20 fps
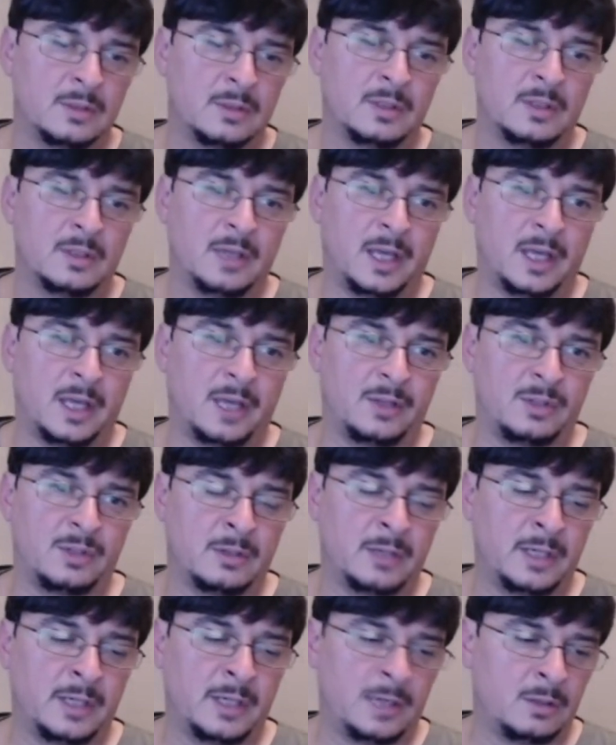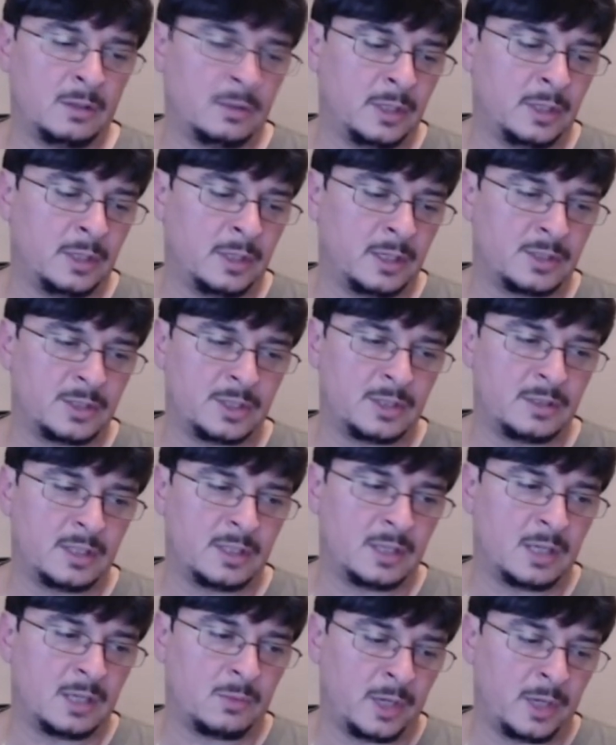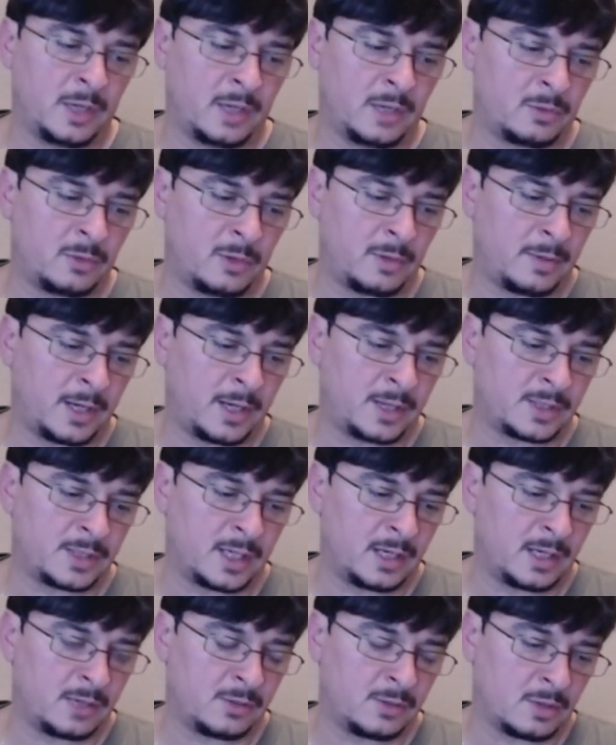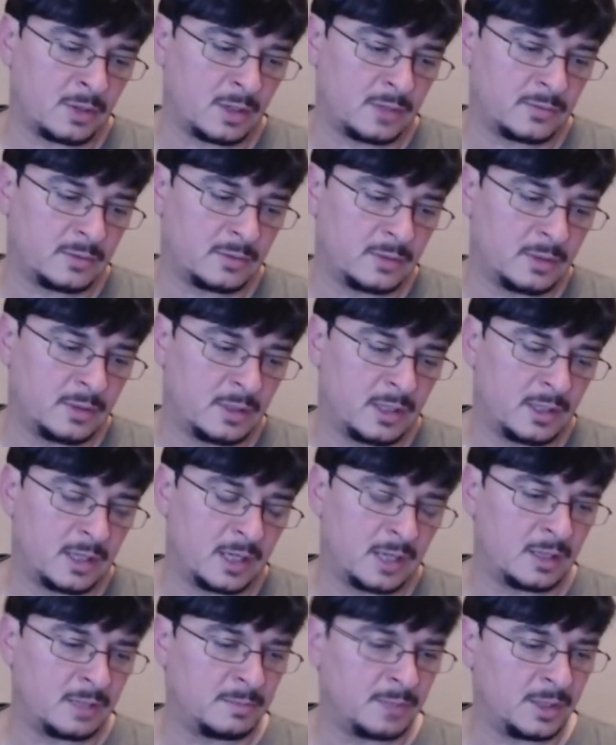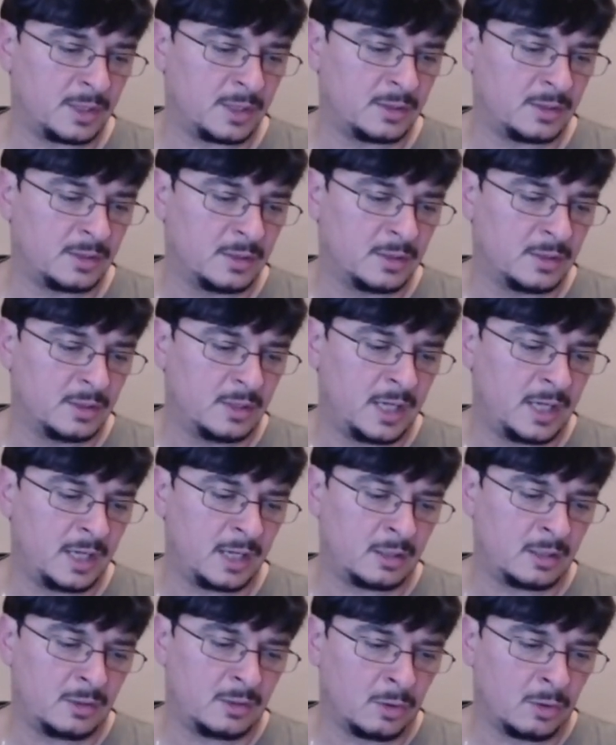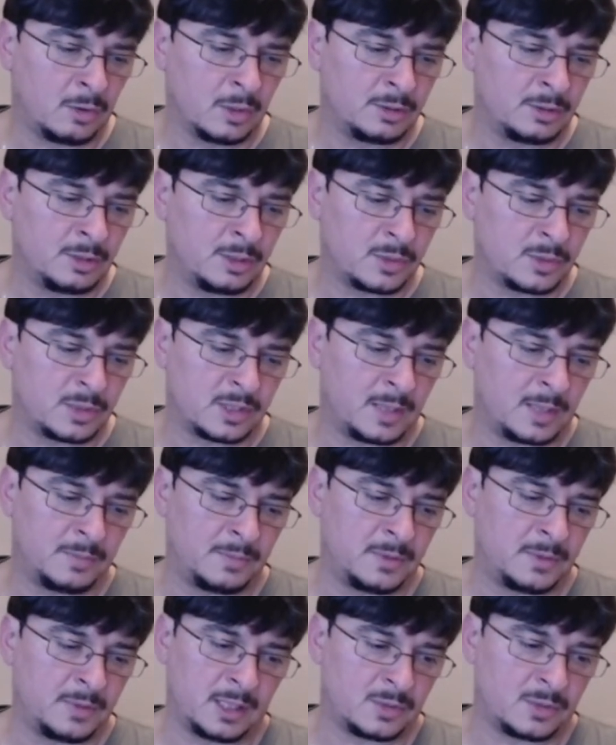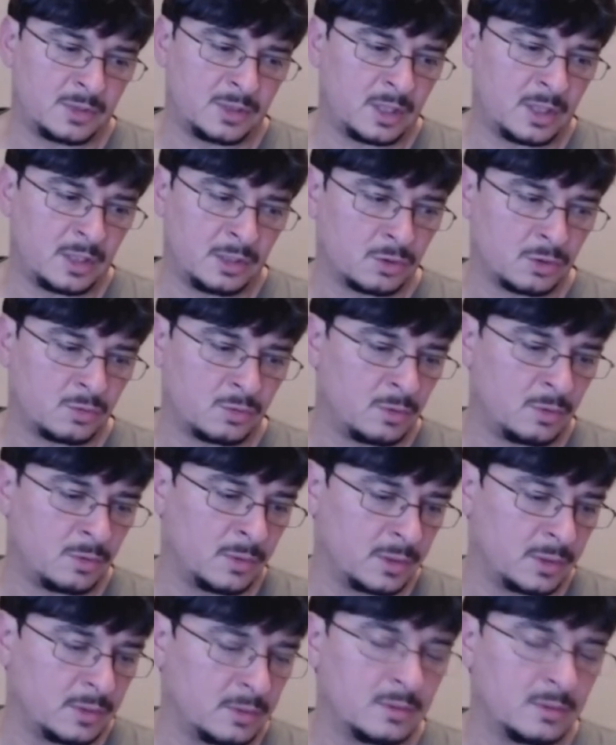and Dell had a look at it and said, "No, we have to replace the hard drive." And I'm thinking, hang on, all it did was an update. There was nothing else wrong with it.